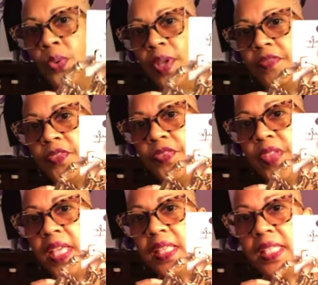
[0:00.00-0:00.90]
if you
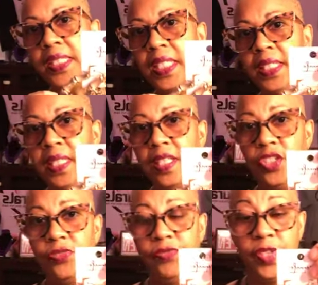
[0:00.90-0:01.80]
think this is,
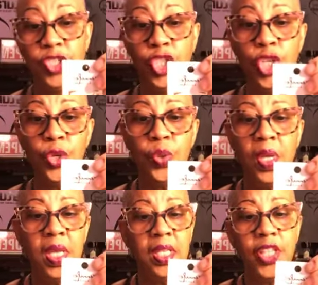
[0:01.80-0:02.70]
is, is you,
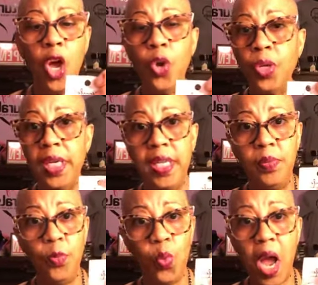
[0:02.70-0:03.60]
totally
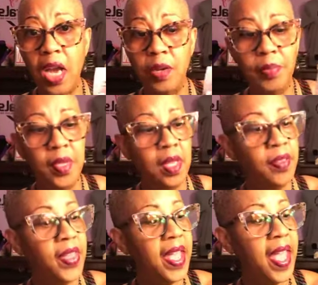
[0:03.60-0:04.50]
rock them.
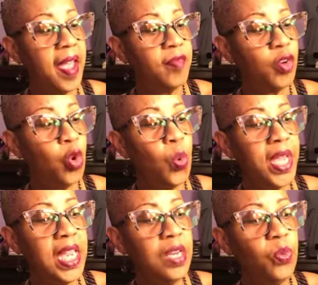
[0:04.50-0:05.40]
They have
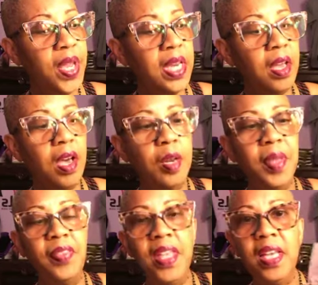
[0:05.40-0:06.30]
queen written on them,
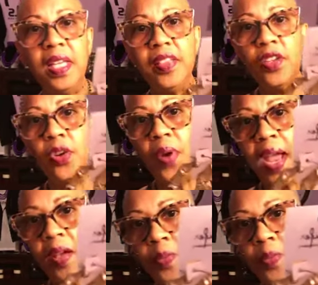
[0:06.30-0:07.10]
and then look at the crown